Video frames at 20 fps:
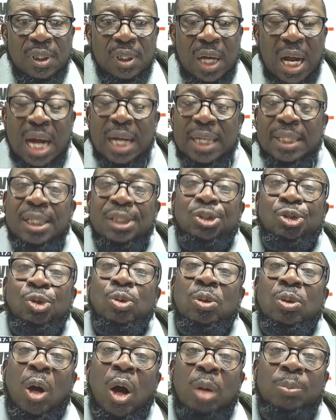And the
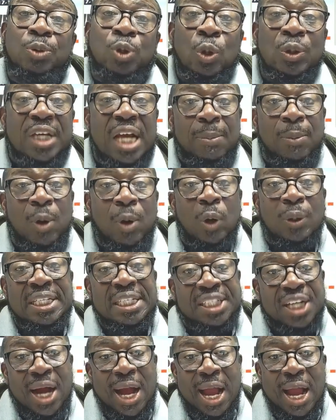truth come to them all the
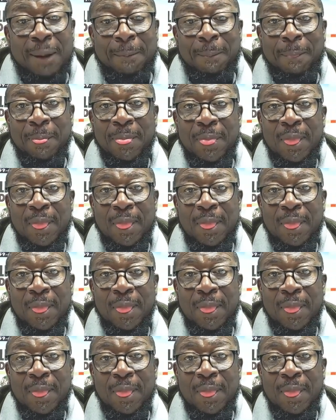time